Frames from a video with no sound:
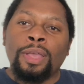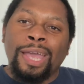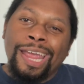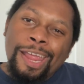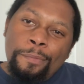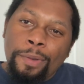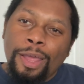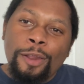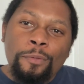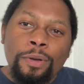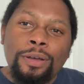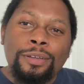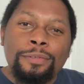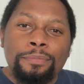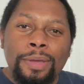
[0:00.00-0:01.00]
Hey everybody,
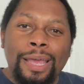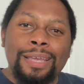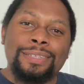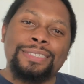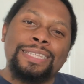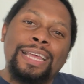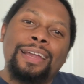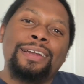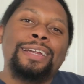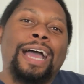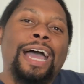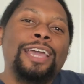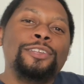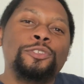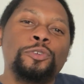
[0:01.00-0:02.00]
welcome back. It's Larry.
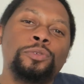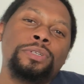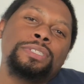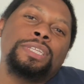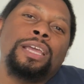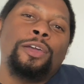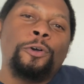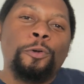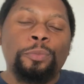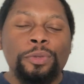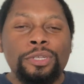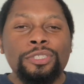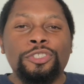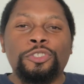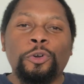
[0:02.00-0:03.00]
How you doing today? Hope
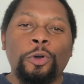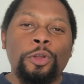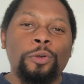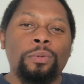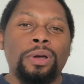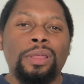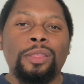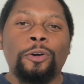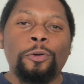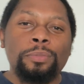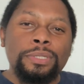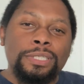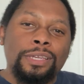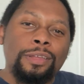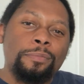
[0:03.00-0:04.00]
you're enjoying the weather. Hope
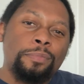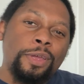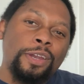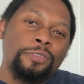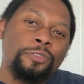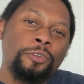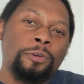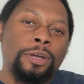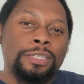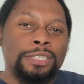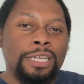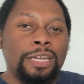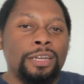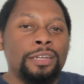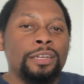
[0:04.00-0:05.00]
it's getting better for you out
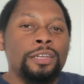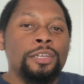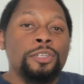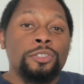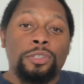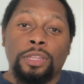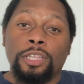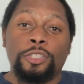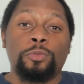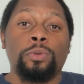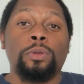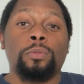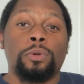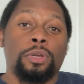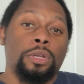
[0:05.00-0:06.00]
there. So this
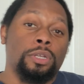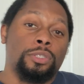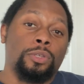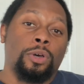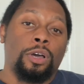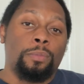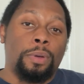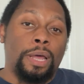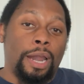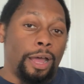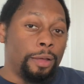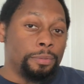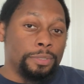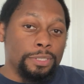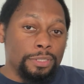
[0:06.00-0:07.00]
week we're going to talk about
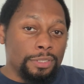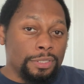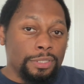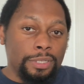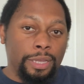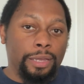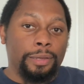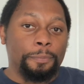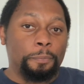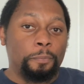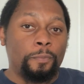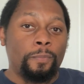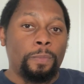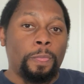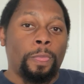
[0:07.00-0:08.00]
options.
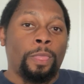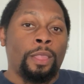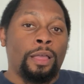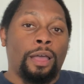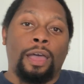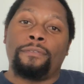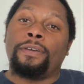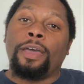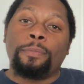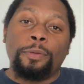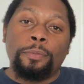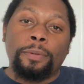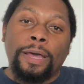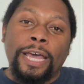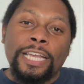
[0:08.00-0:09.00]
I've had
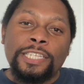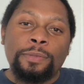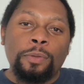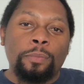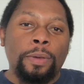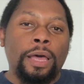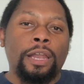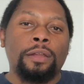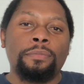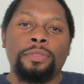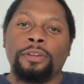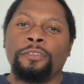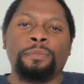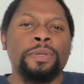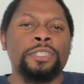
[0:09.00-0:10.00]
people ask me about them. There
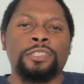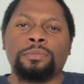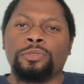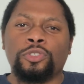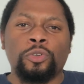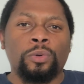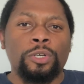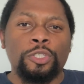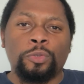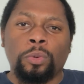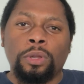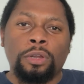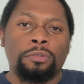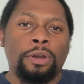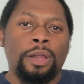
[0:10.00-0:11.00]
have been some stories
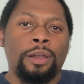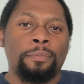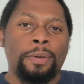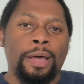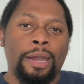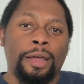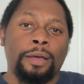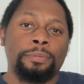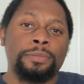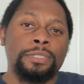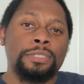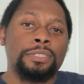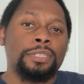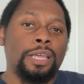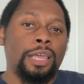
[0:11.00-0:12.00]
swirling around about
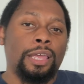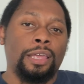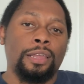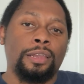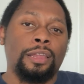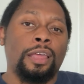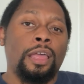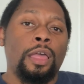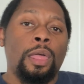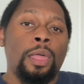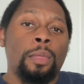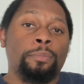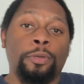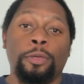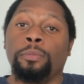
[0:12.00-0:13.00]
options, and
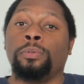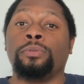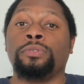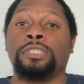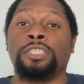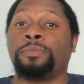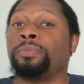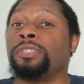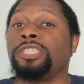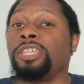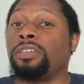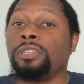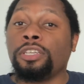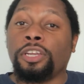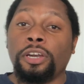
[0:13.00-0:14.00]
people have just been
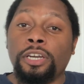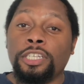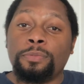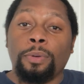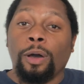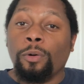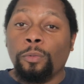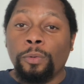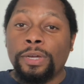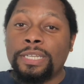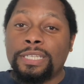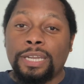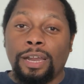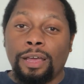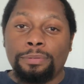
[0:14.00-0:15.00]
generally curious about what is
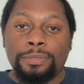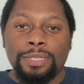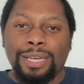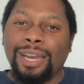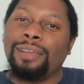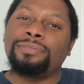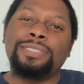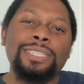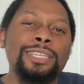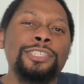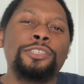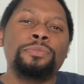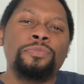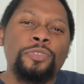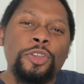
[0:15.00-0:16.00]
an option. And I've seen
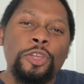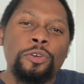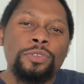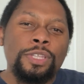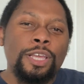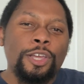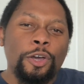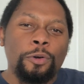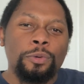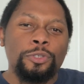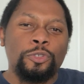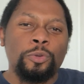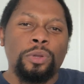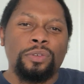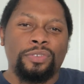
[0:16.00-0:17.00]
some videos that go
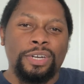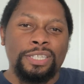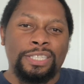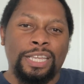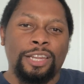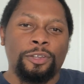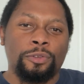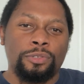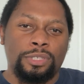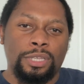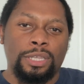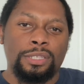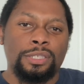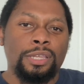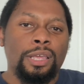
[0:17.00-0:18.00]
into it in a very technical
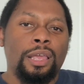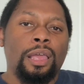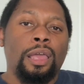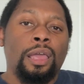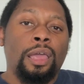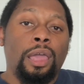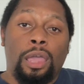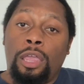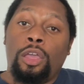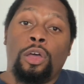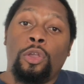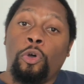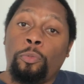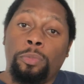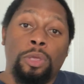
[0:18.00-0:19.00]
sense, and y'all
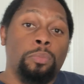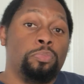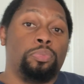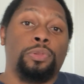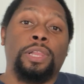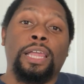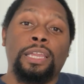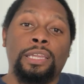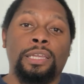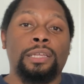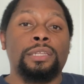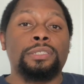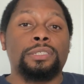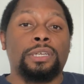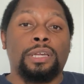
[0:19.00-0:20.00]
know me, plain
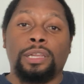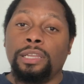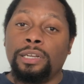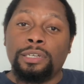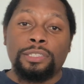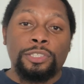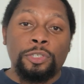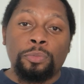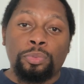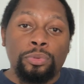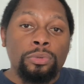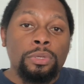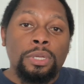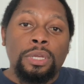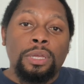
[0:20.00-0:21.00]
English, clear,
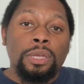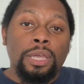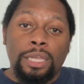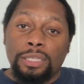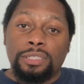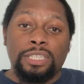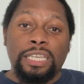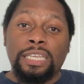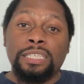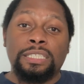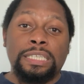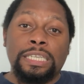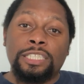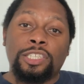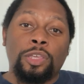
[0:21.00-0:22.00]
simple, as
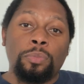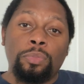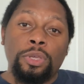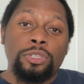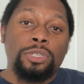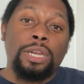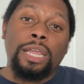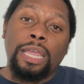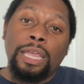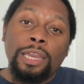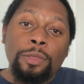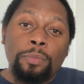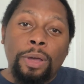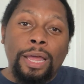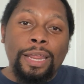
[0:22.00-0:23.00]
easy as can be so that
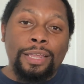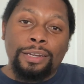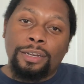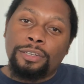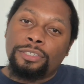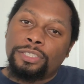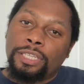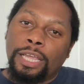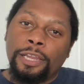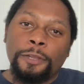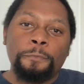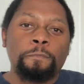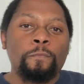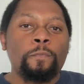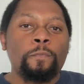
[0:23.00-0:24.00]
anybody can understand
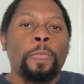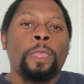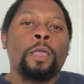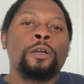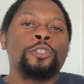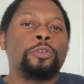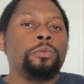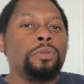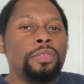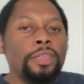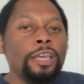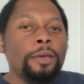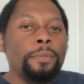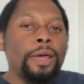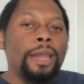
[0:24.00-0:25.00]
it. So when you
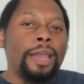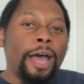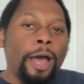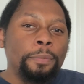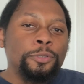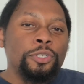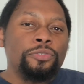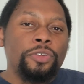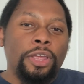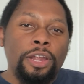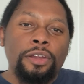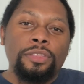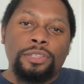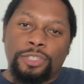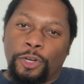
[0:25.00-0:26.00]
think about an option, if you hear
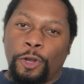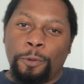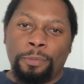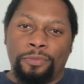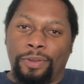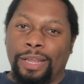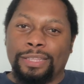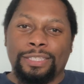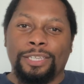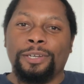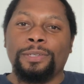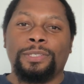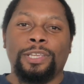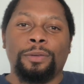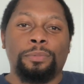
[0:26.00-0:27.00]
the term, if you're at the dinner
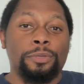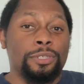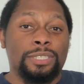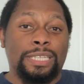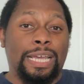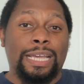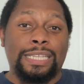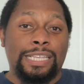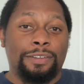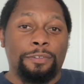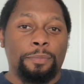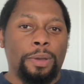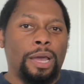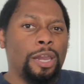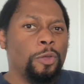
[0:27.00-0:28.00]
table, you just ask
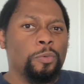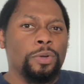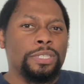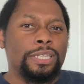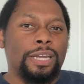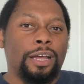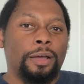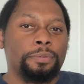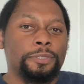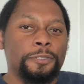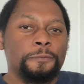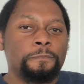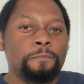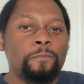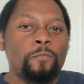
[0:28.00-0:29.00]
everybody, what's an
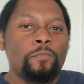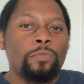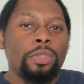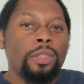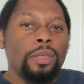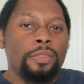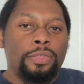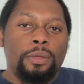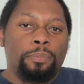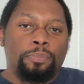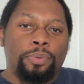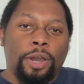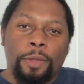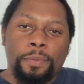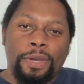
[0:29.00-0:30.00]
option? They're
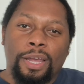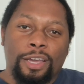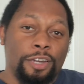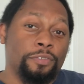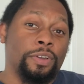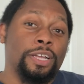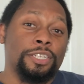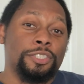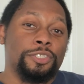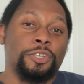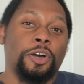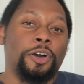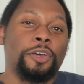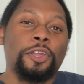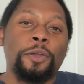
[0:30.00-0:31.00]
probably not going to realize you're
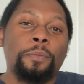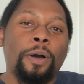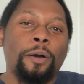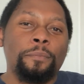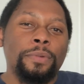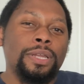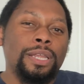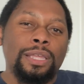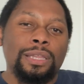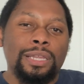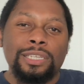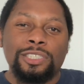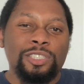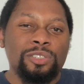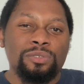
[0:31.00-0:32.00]
talking about money
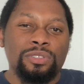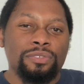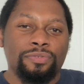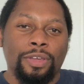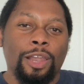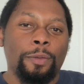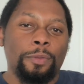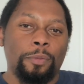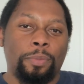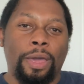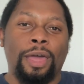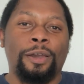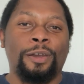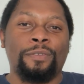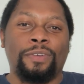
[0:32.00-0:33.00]
unless you develop the
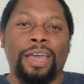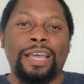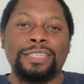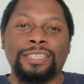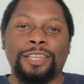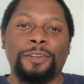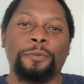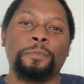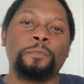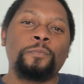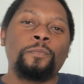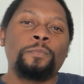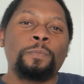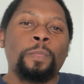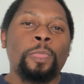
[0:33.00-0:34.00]
pattern of asking them.
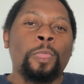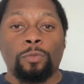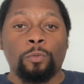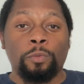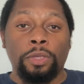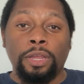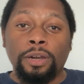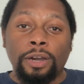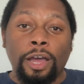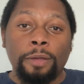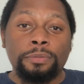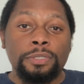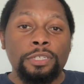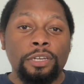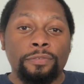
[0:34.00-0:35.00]
When you hear
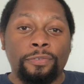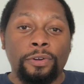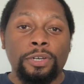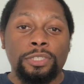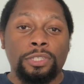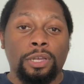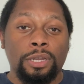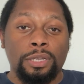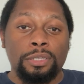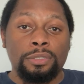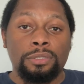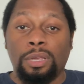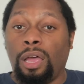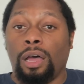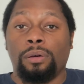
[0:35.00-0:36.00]
option, your first thought is,
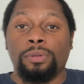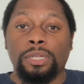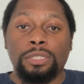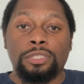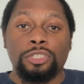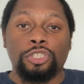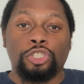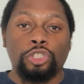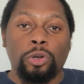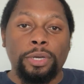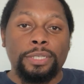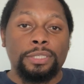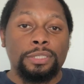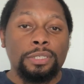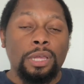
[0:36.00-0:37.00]
well, it's a
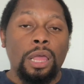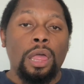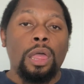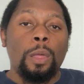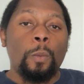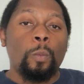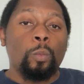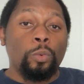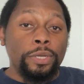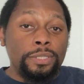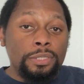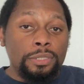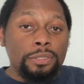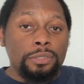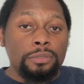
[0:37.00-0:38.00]
choice,
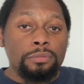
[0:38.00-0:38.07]
which